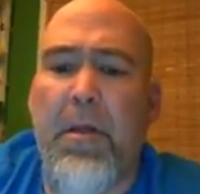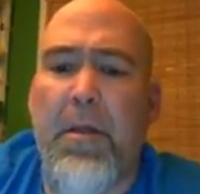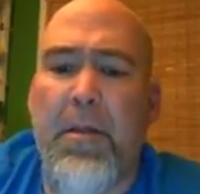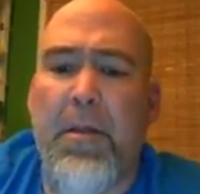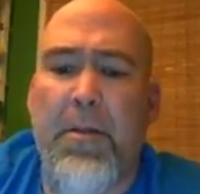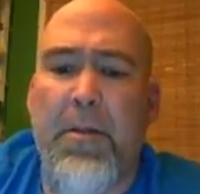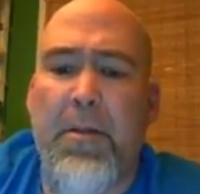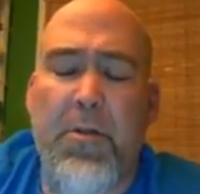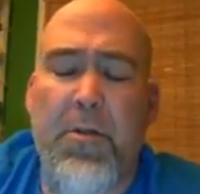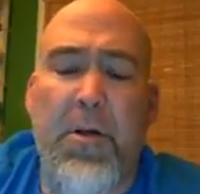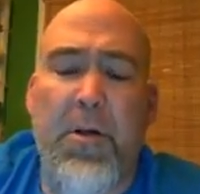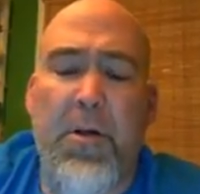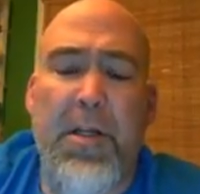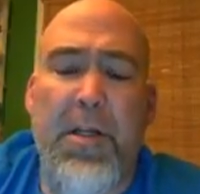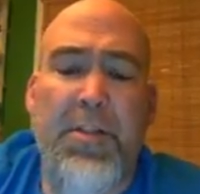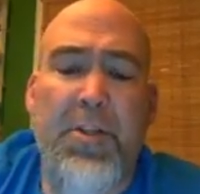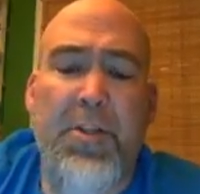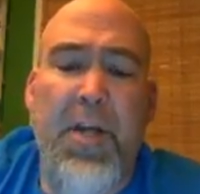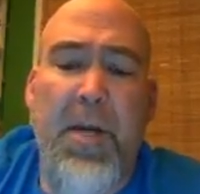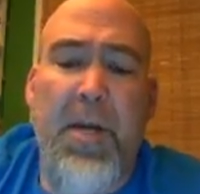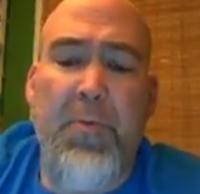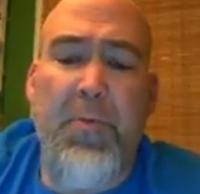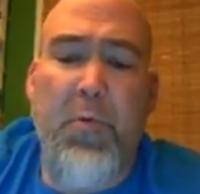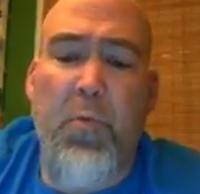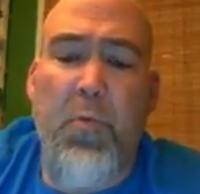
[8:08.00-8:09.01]
There's already a
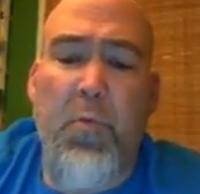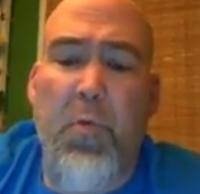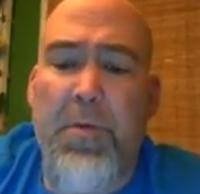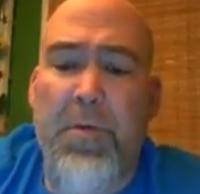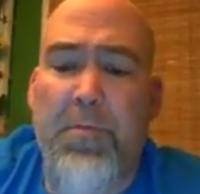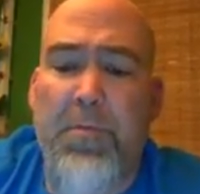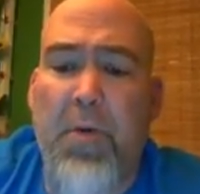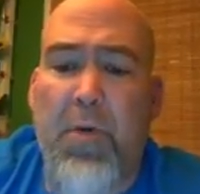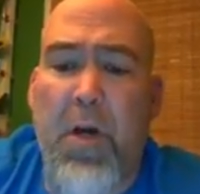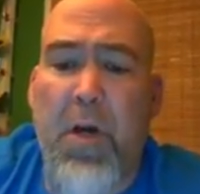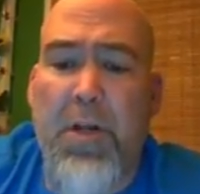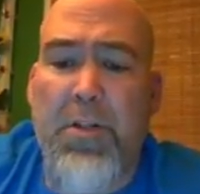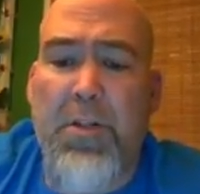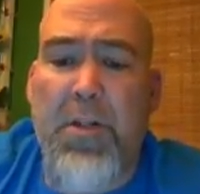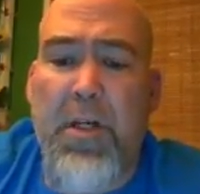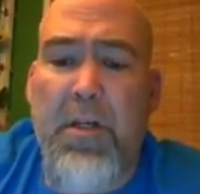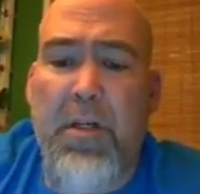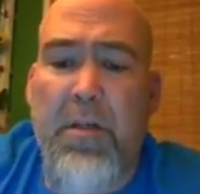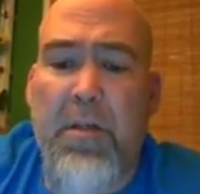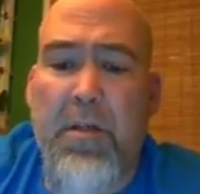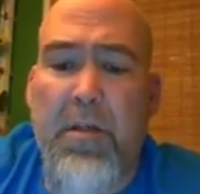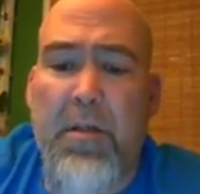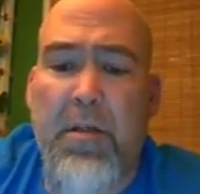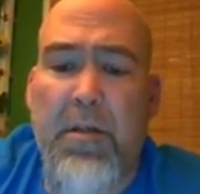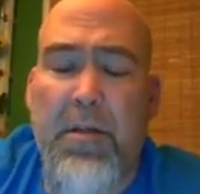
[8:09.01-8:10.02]
chapter 1
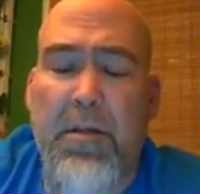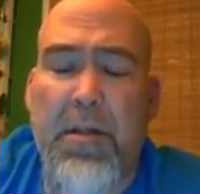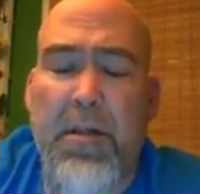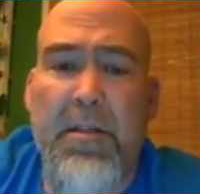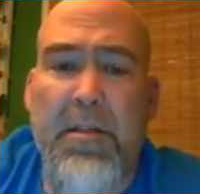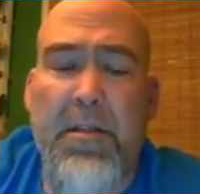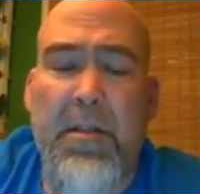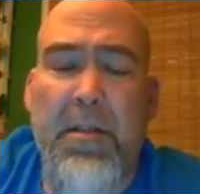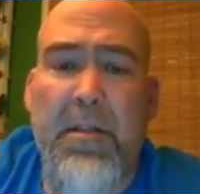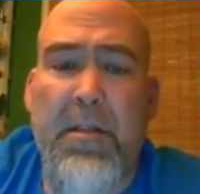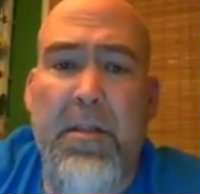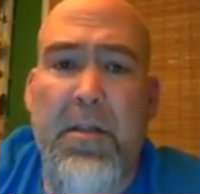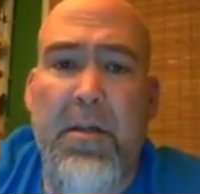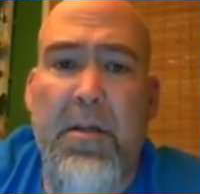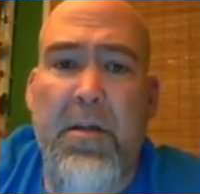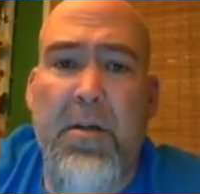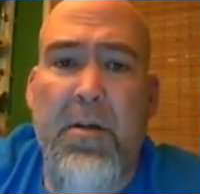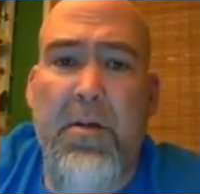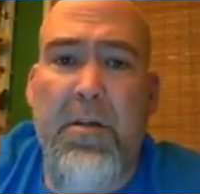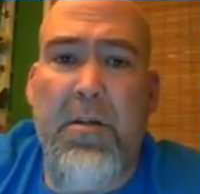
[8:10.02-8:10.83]
project that's in here,